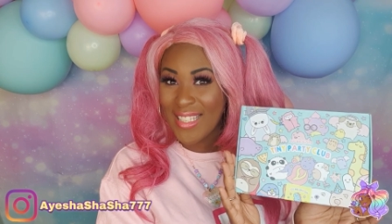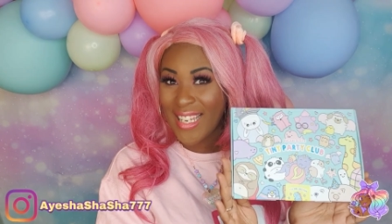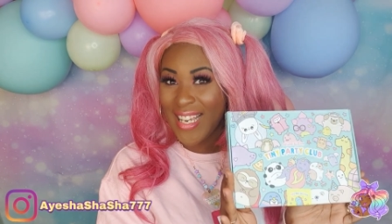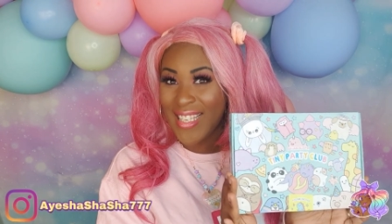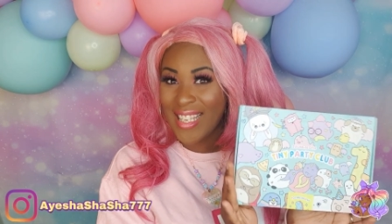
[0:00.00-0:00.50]

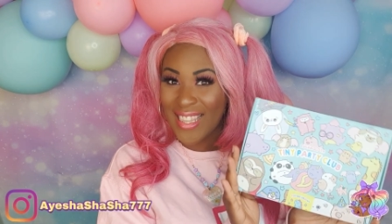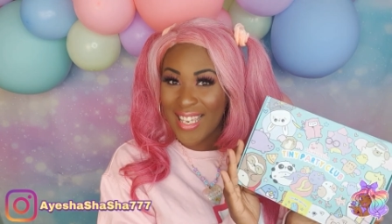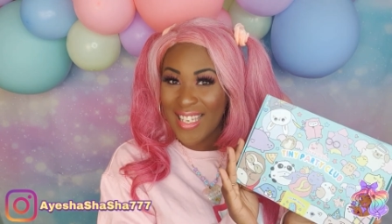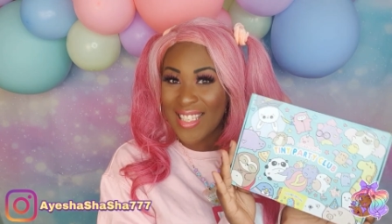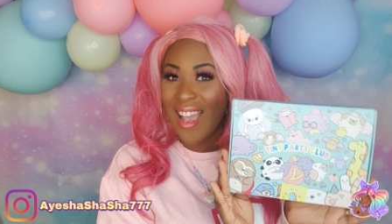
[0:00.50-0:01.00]
It is
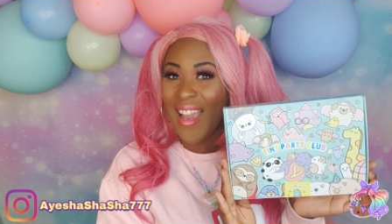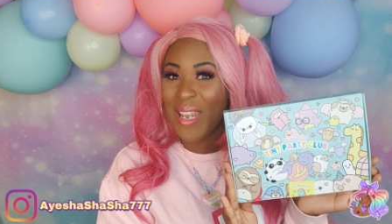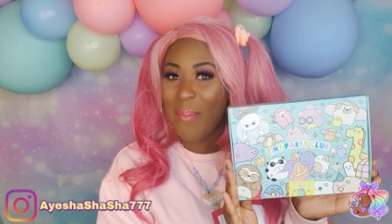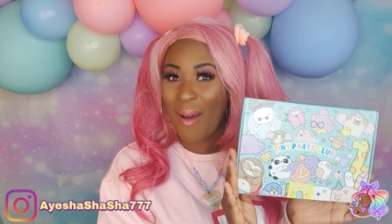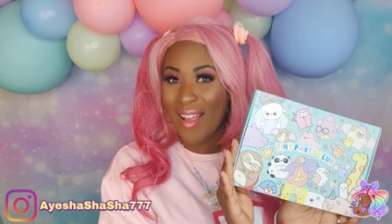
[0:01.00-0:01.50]
the
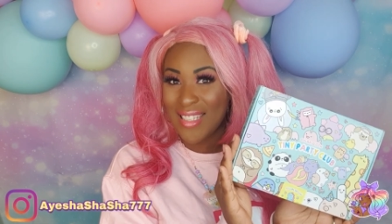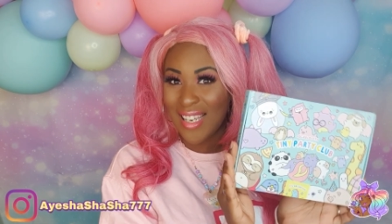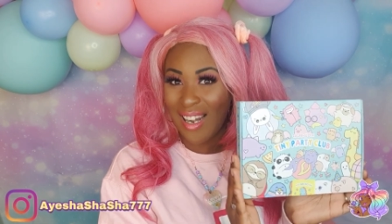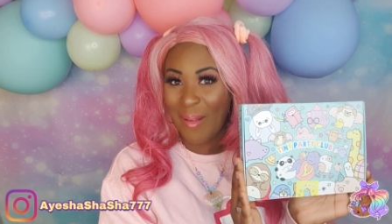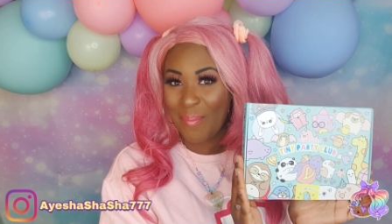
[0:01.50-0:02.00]
Tiny Party
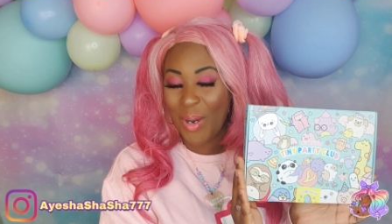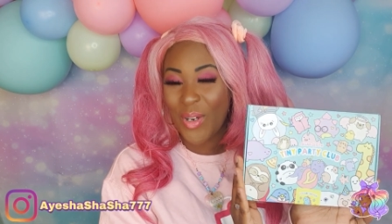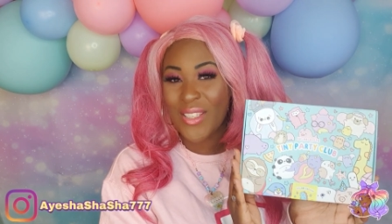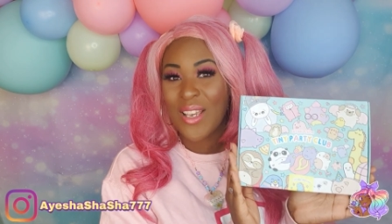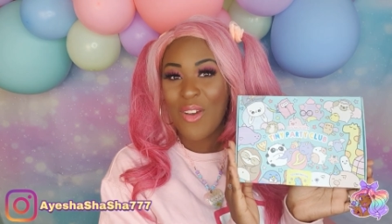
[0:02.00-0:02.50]
Club
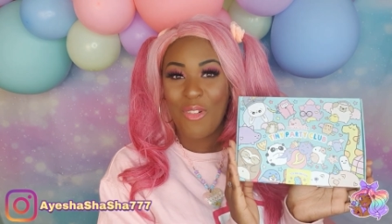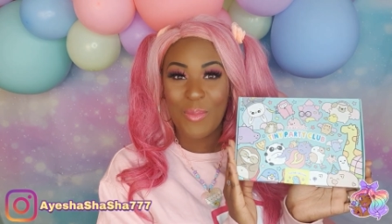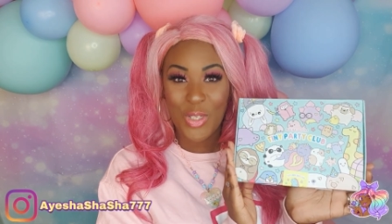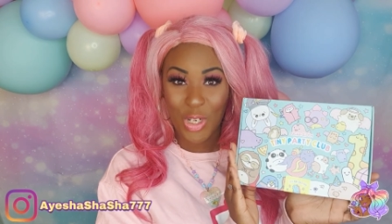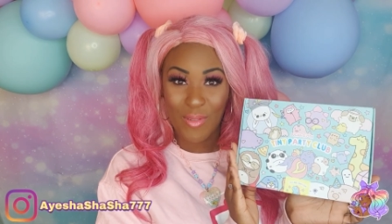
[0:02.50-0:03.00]
box from
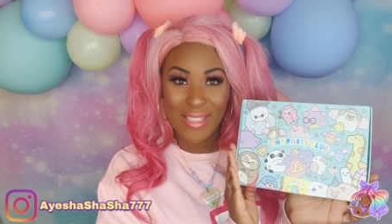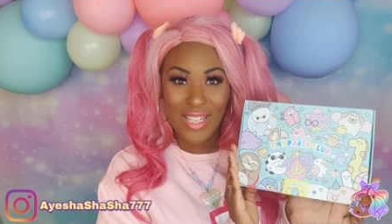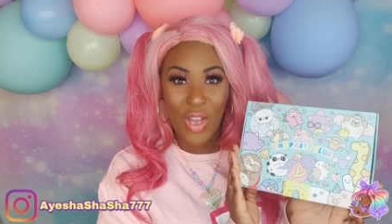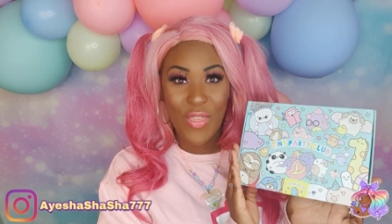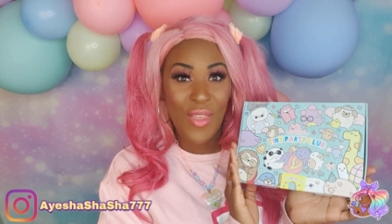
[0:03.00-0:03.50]
Sugar and
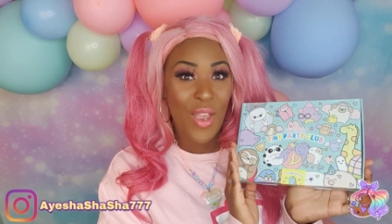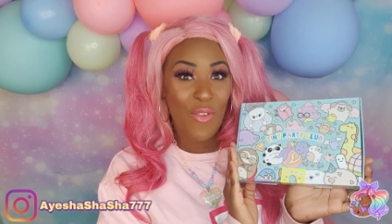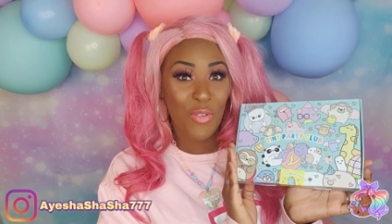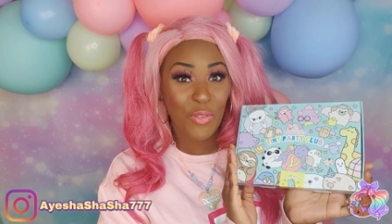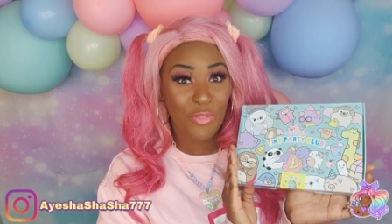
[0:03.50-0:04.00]
Sloth
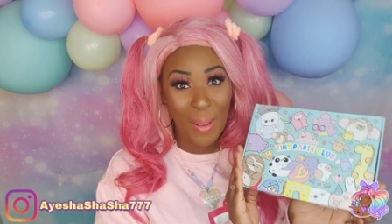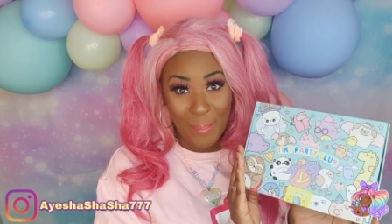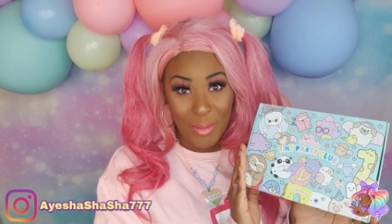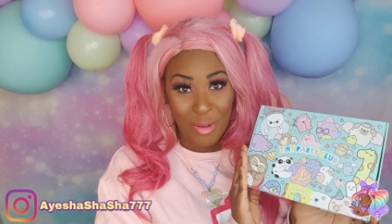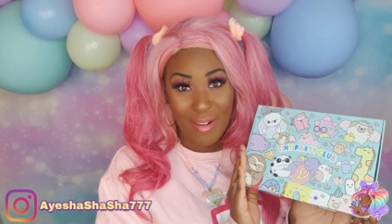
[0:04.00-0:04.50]
for
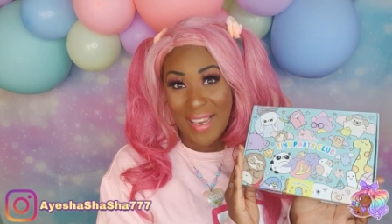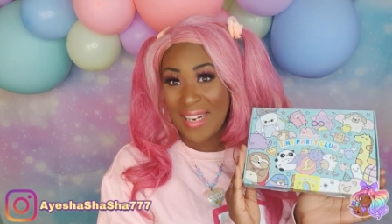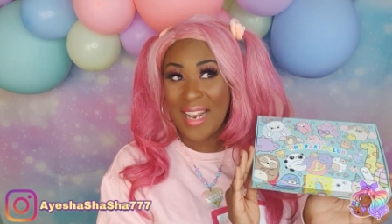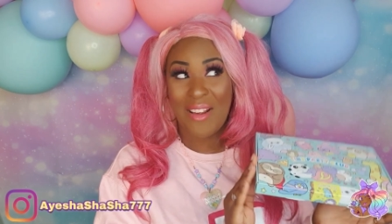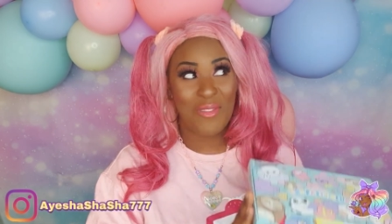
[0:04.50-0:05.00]
February,
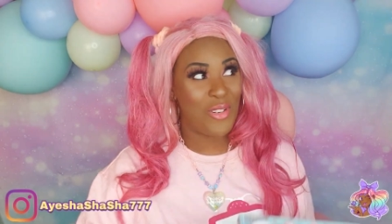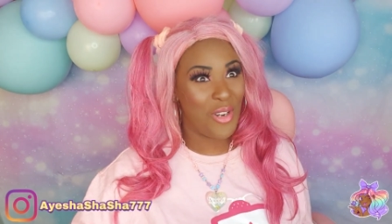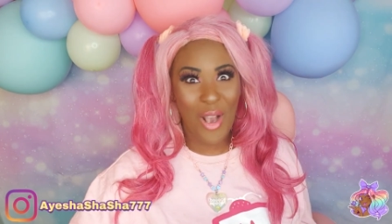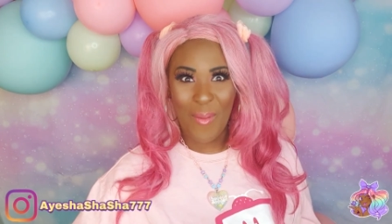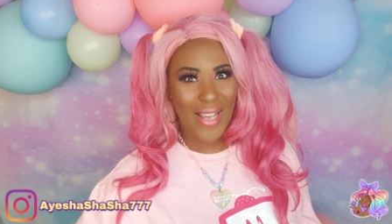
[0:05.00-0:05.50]
and I have
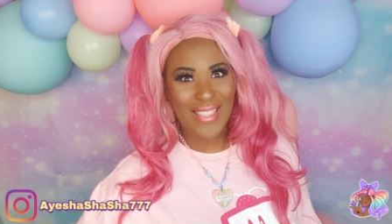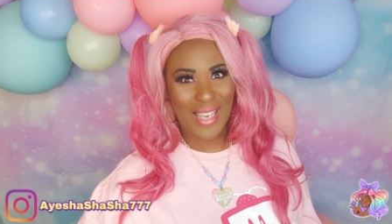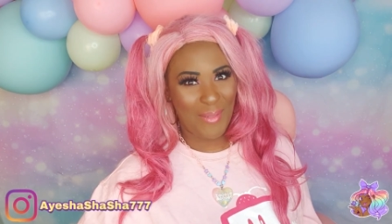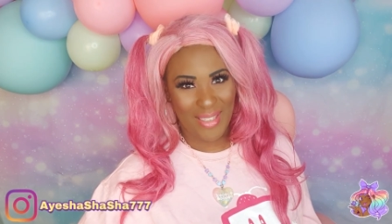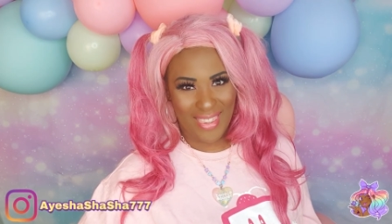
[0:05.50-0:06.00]
no
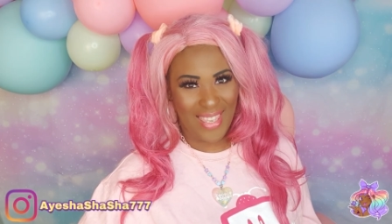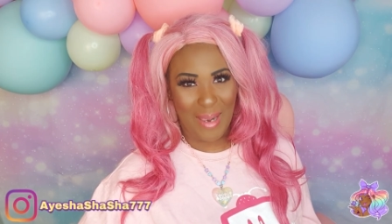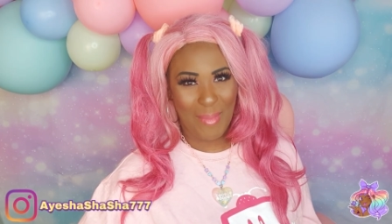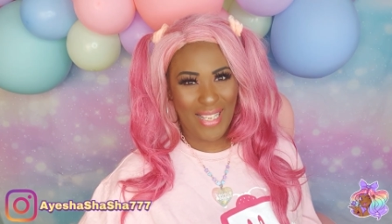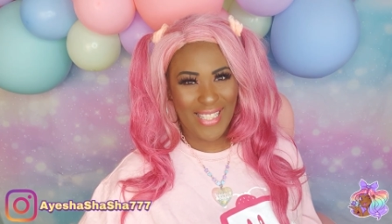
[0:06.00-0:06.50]
idea what the
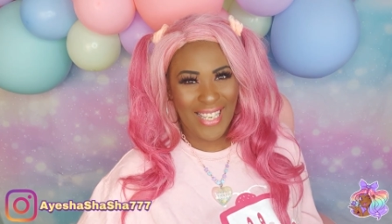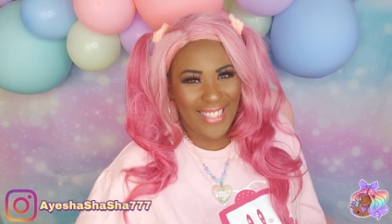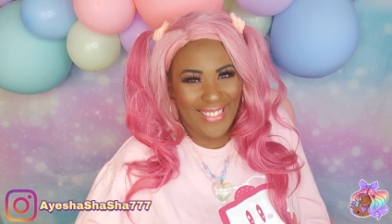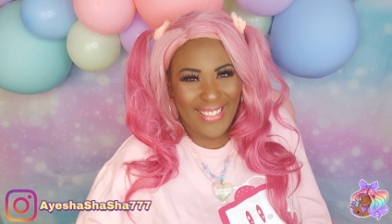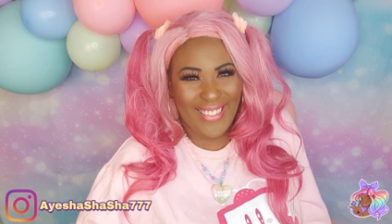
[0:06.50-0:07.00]
theme is.
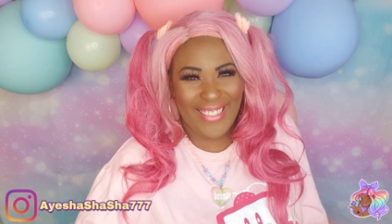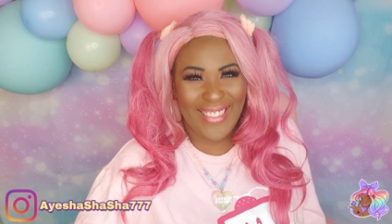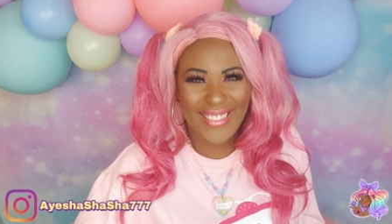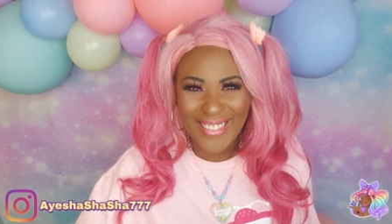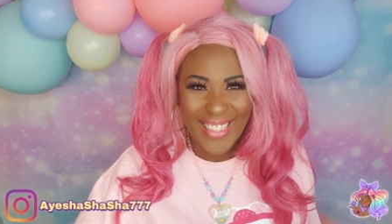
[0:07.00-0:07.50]

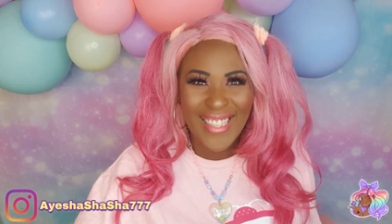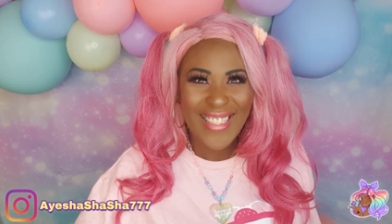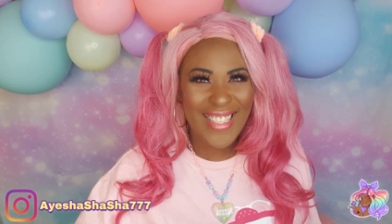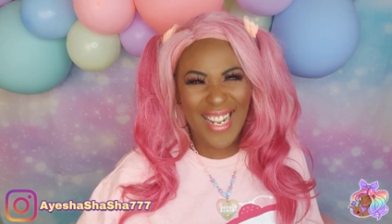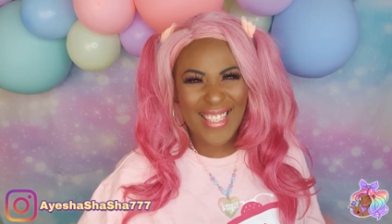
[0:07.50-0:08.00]

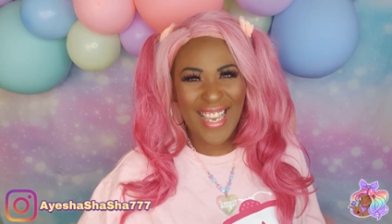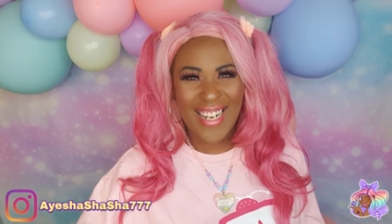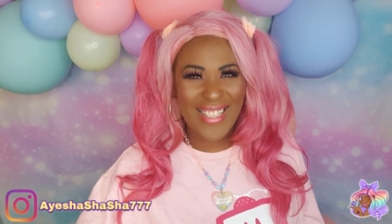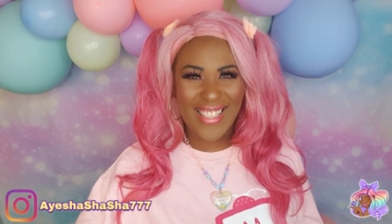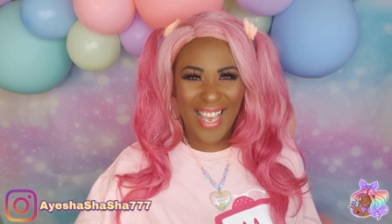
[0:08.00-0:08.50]
So let's get
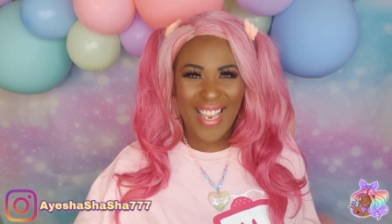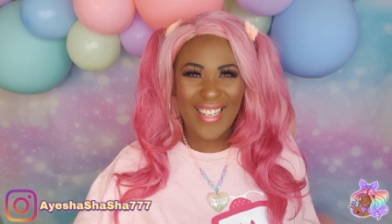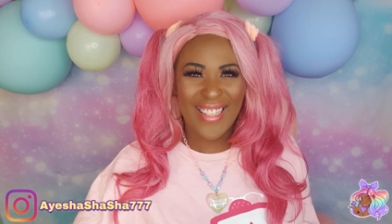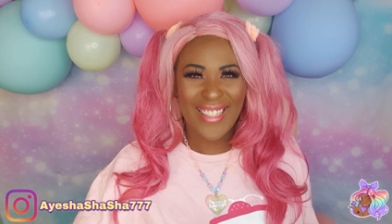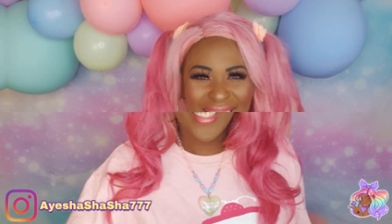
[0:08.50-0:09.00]
inside.